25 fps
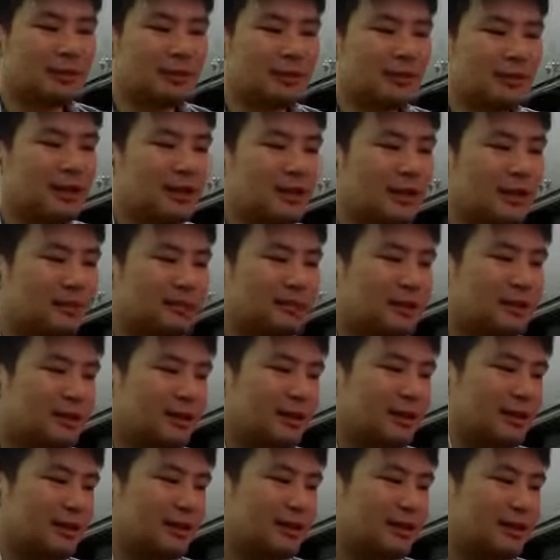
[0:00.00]
up, right, then
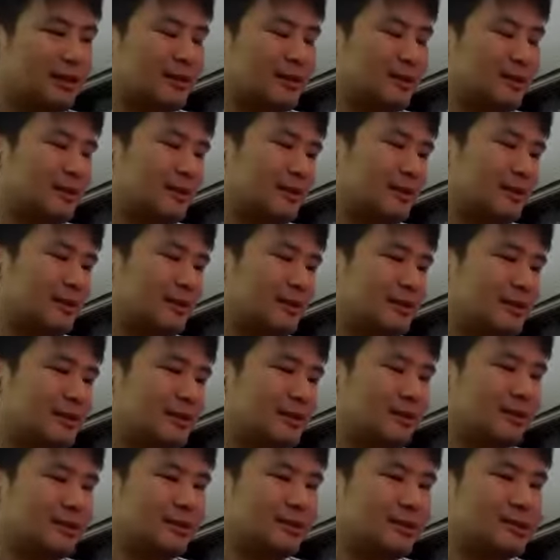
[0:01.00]
that was a
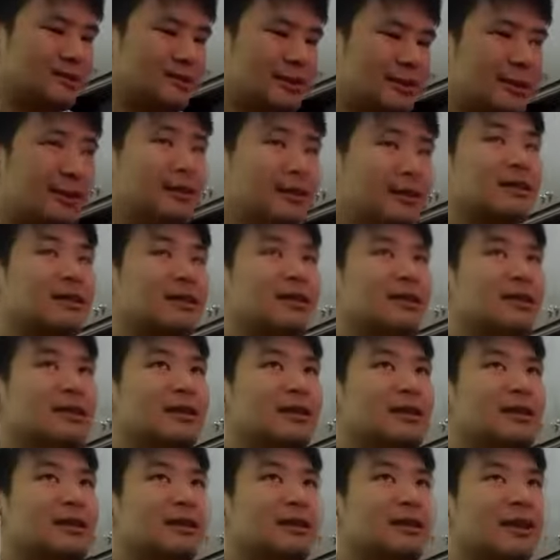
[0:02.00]
recent thing that
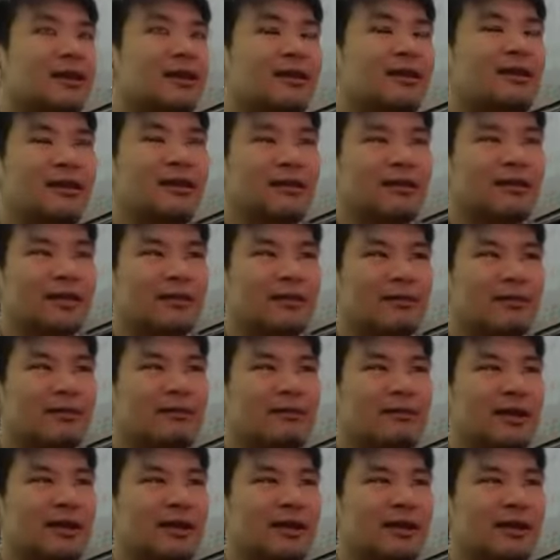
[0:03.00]
I was thinking of,
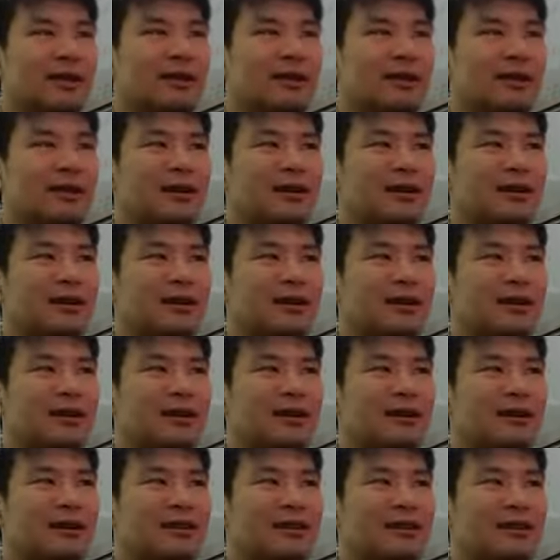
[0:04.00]
like
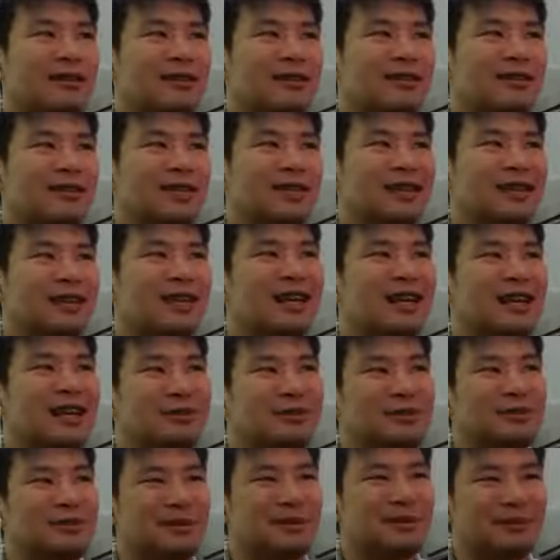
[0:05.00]
the language
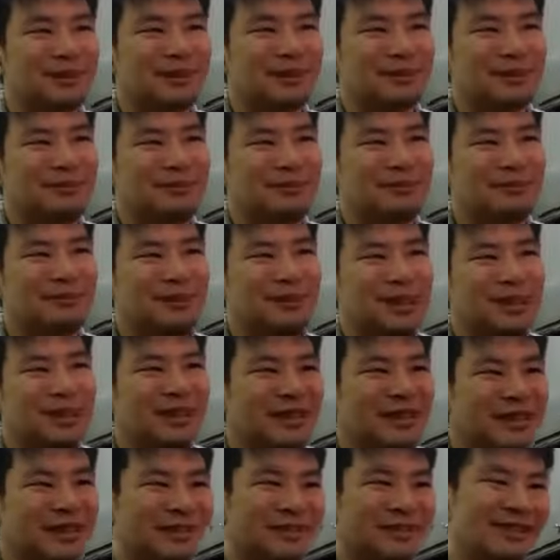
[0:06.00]
people speak
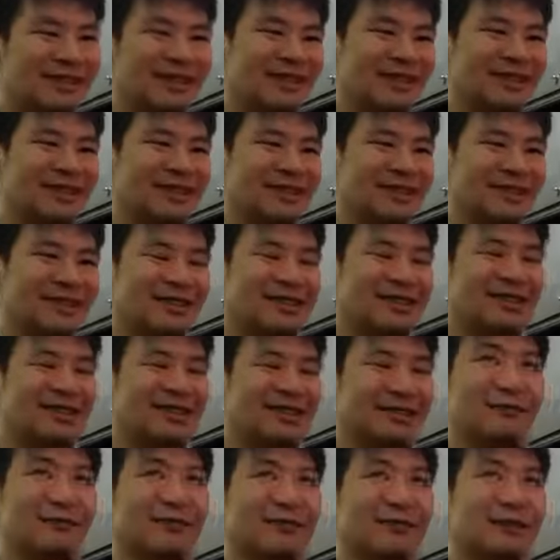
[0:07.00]
usually in
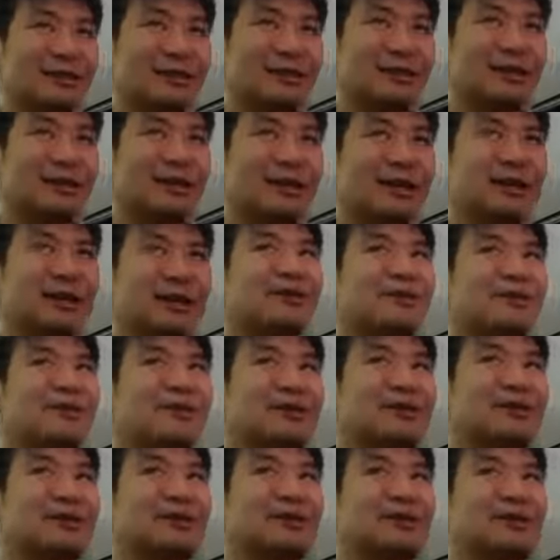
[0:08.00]
that the
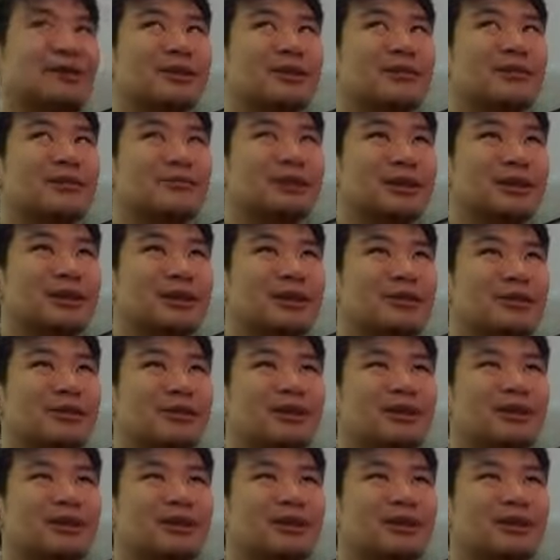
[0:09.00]
Clojure community usually